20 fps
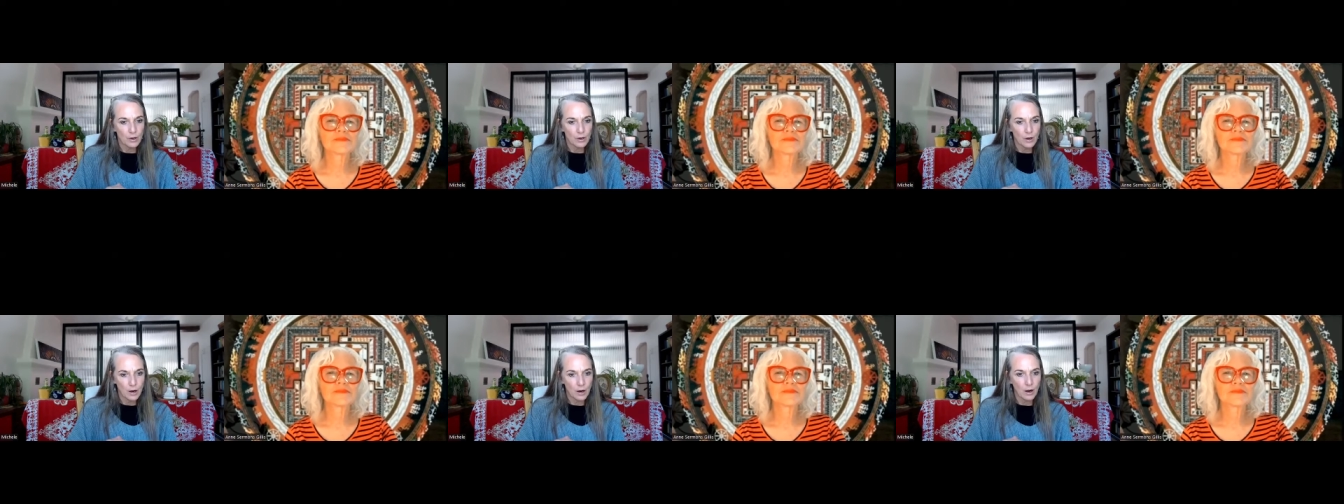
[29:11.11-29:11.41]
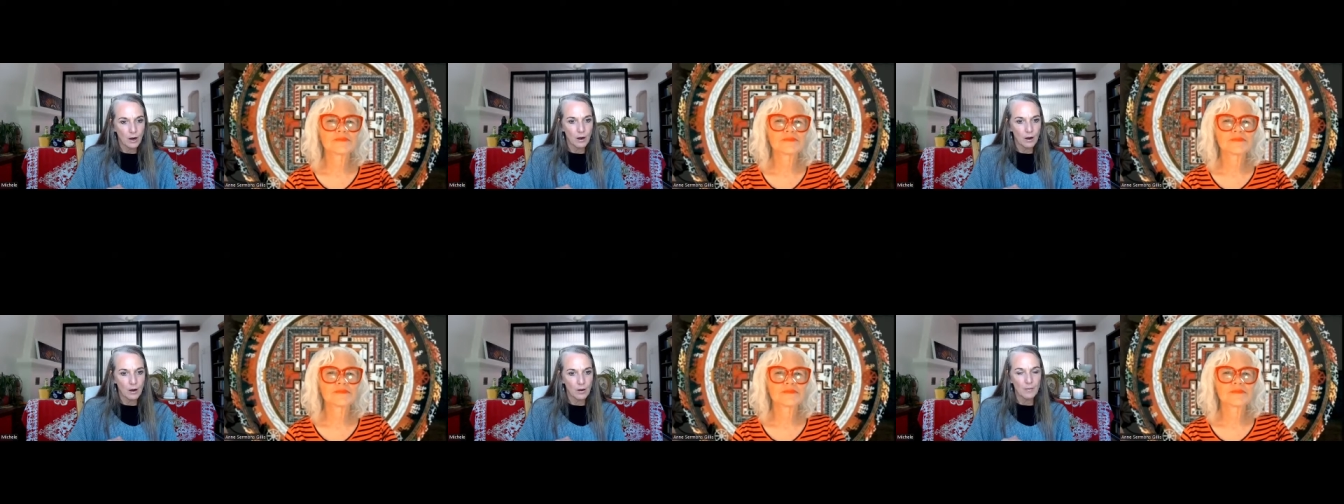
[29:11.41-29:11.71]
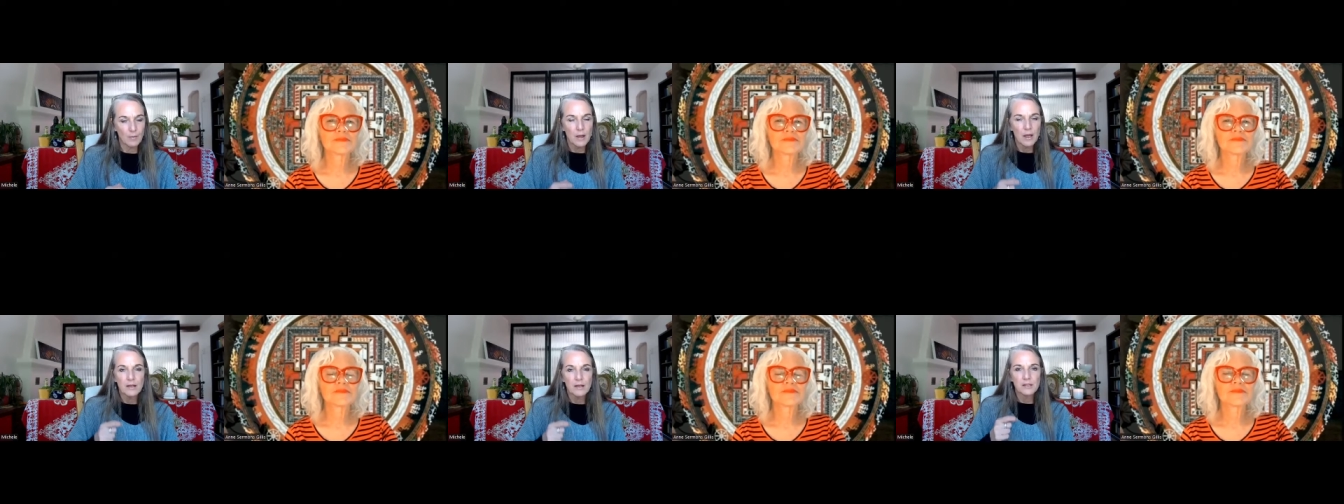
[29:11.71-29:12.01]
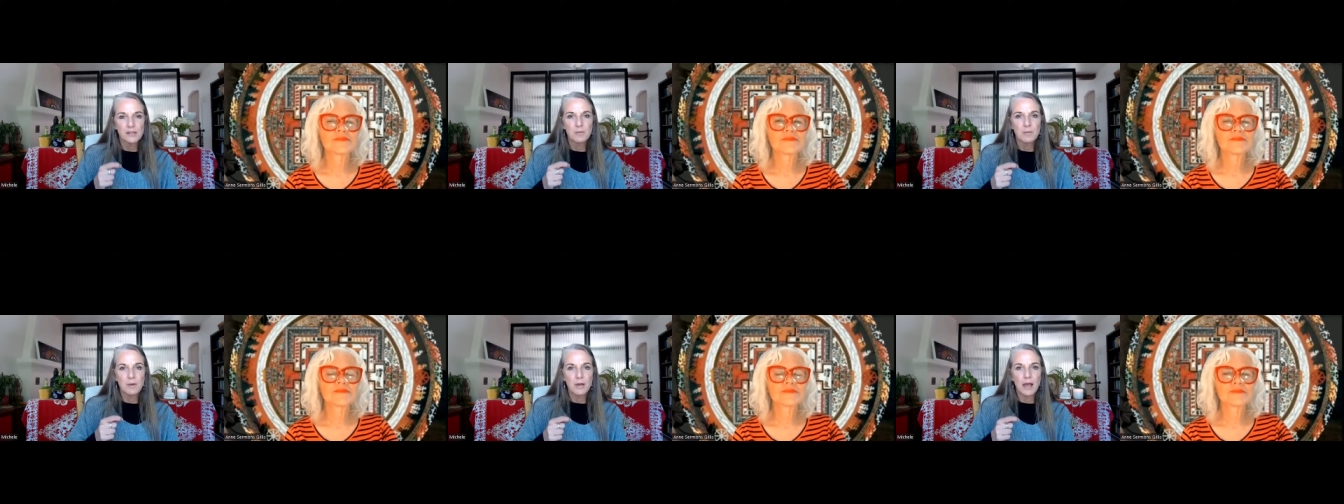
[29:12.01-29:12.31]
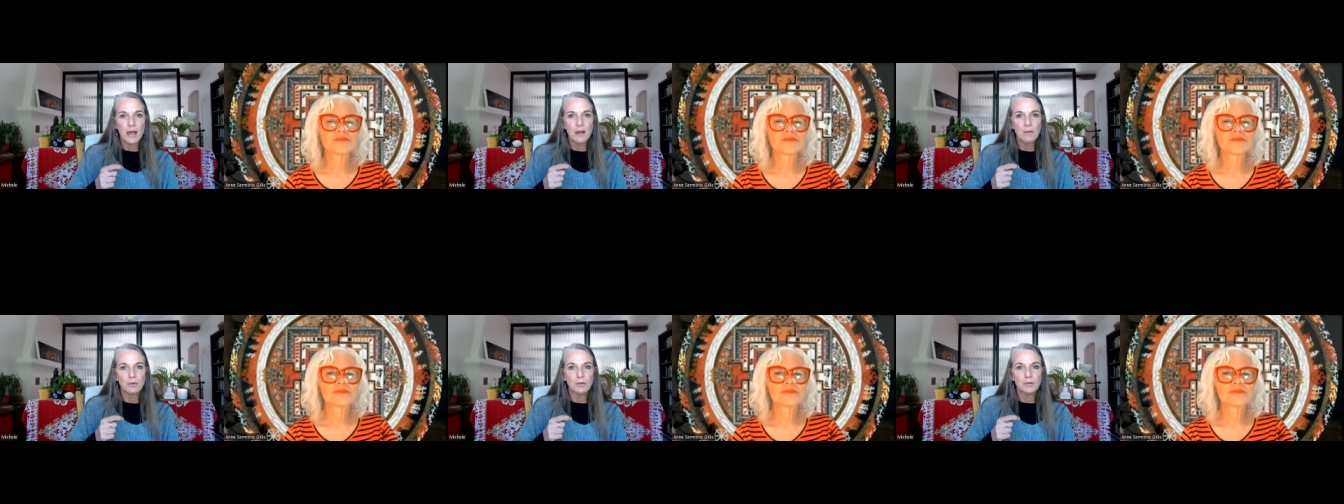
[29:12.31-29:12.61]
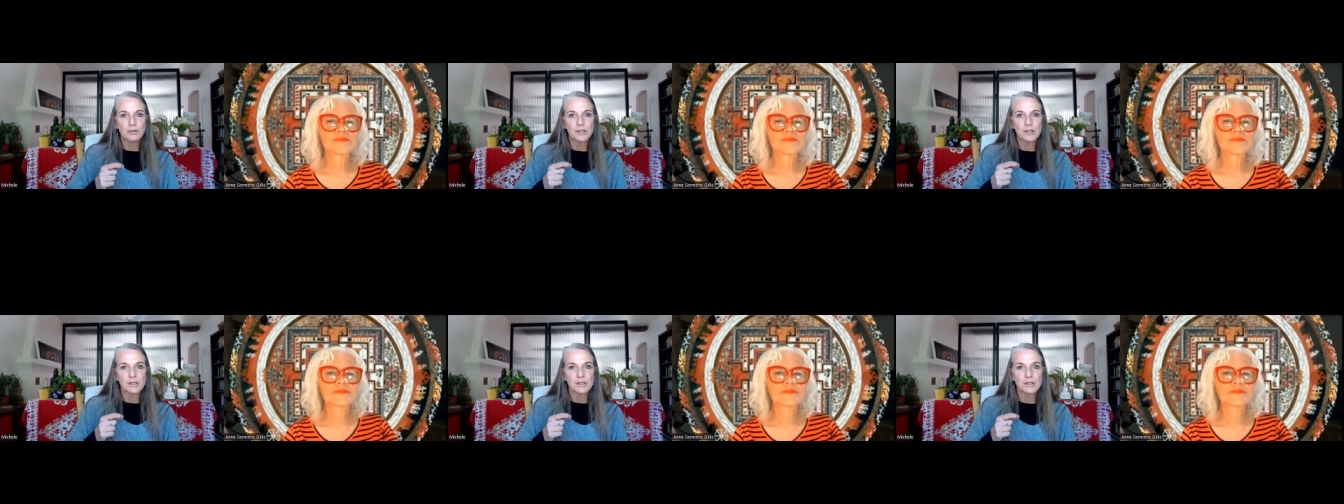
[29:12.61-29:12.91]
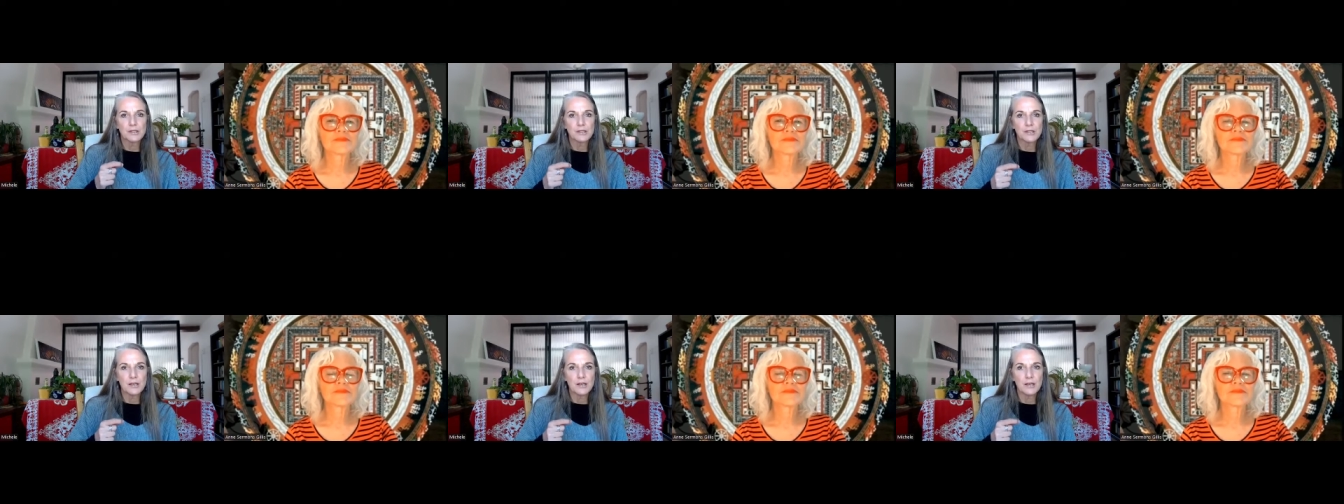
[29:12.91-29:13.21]
to be able to
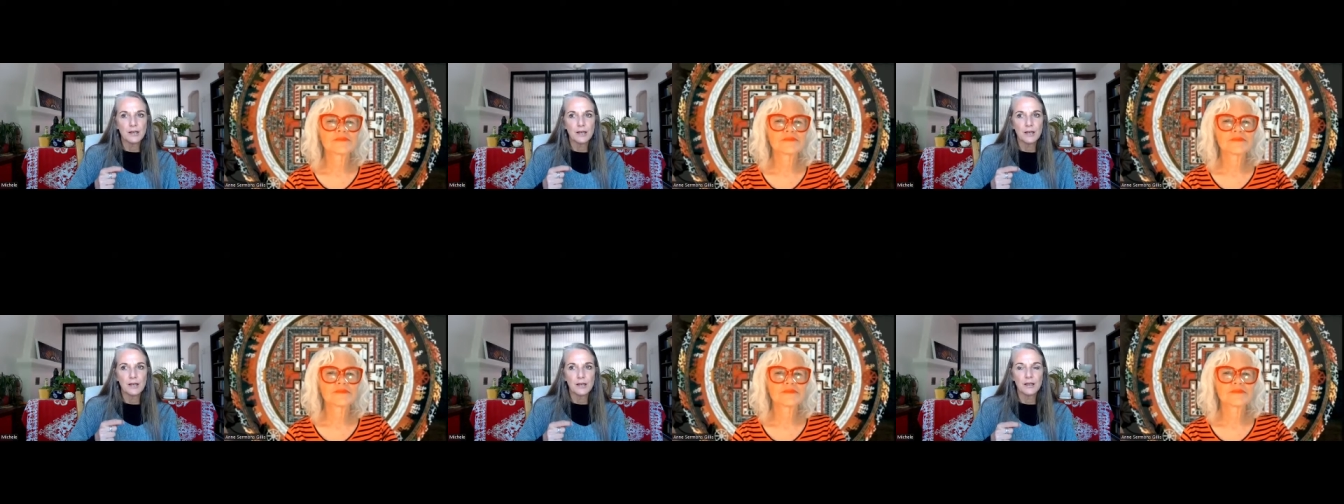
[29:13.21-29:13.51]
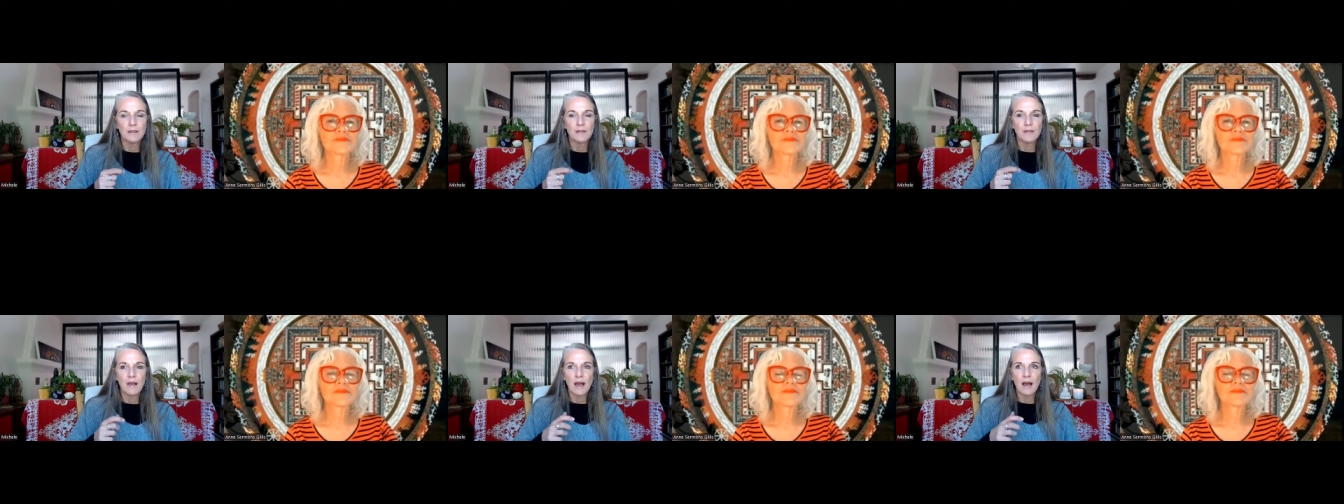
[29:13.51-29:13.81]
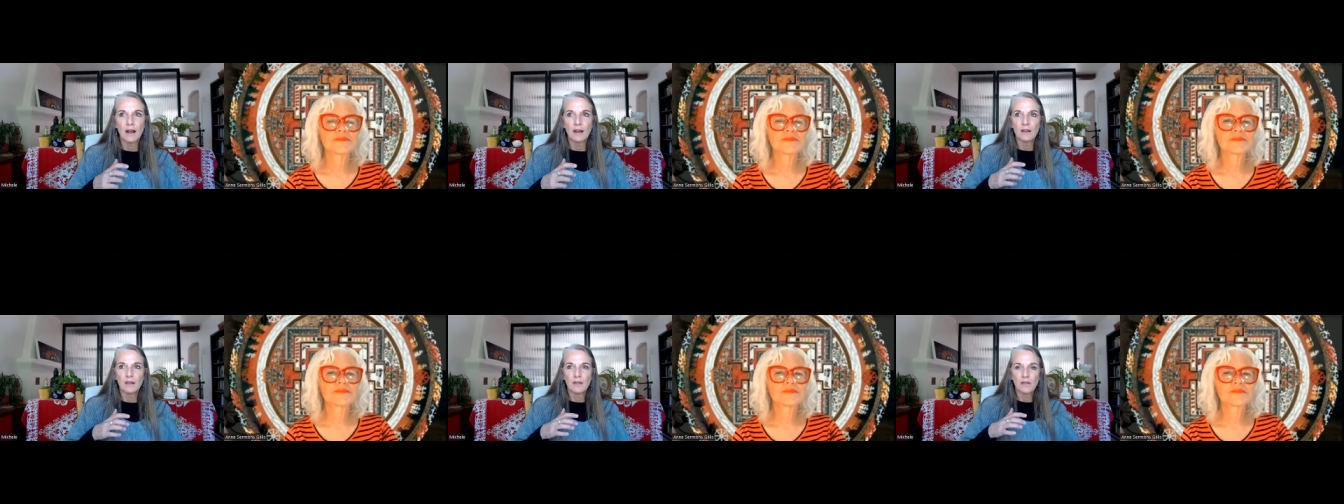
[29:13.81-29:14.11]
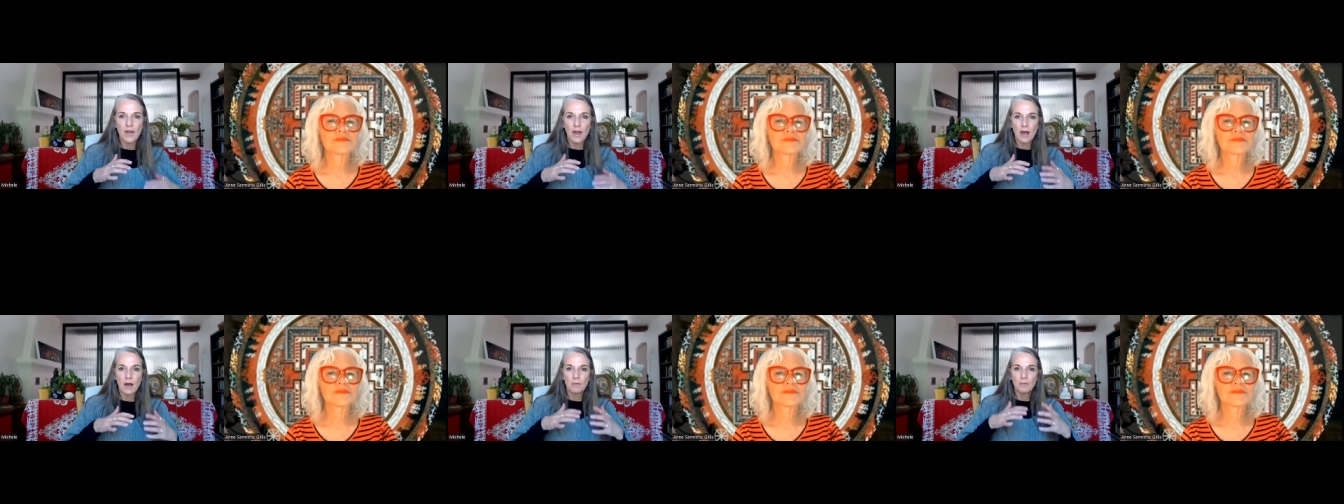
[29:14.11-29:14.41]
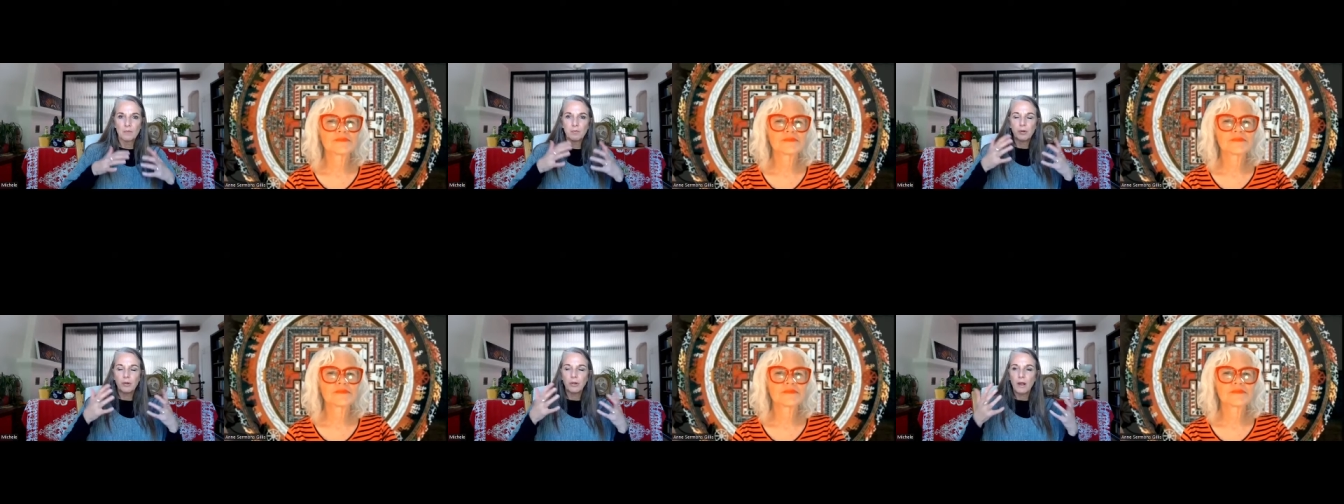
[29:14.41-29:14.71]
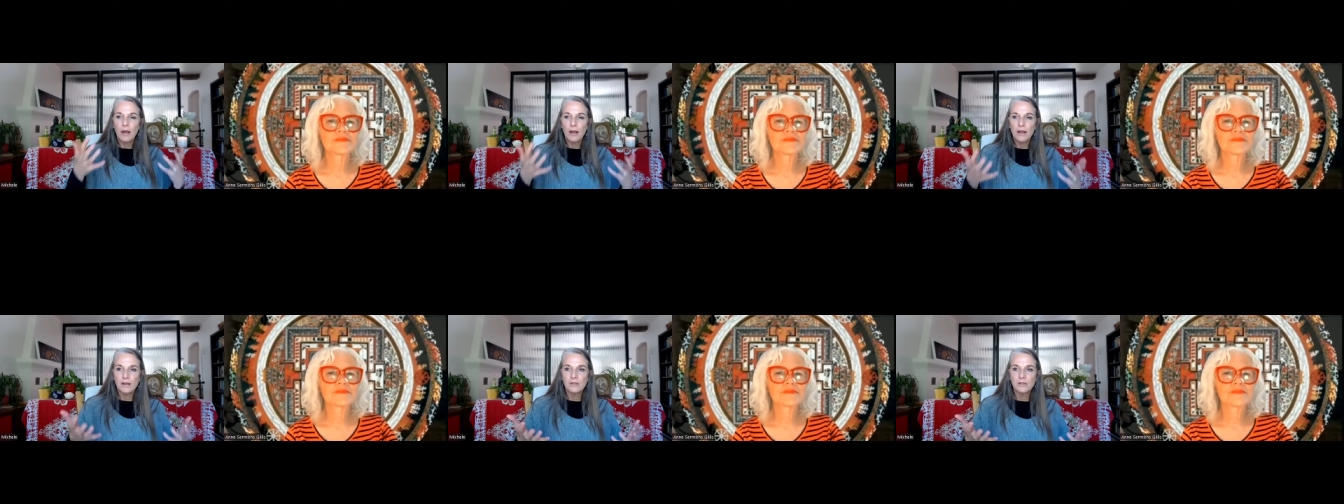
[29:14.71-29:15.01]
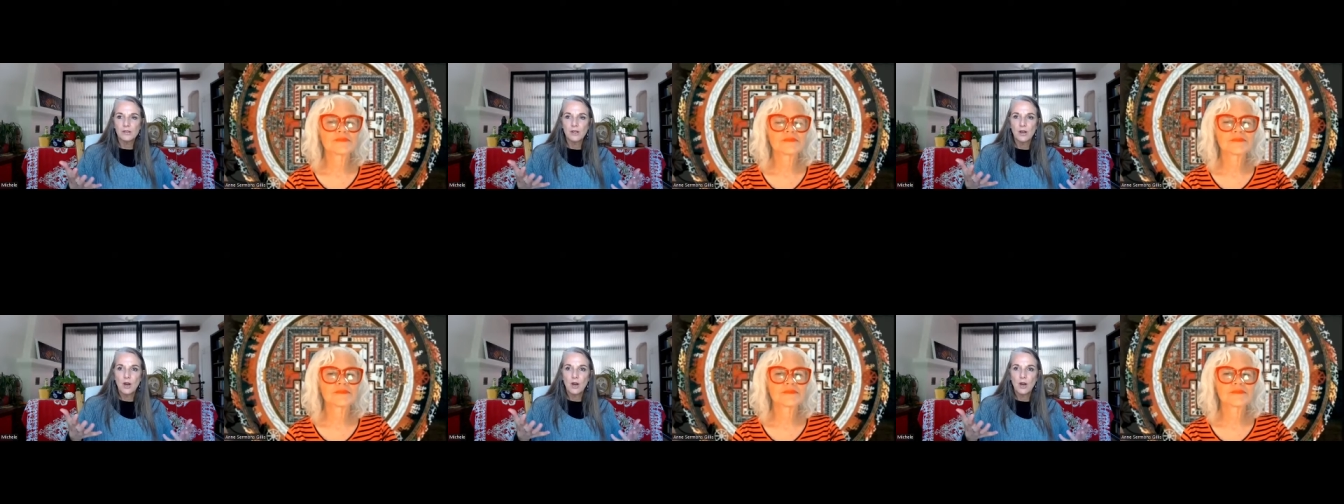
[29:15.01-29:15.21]
sit in that place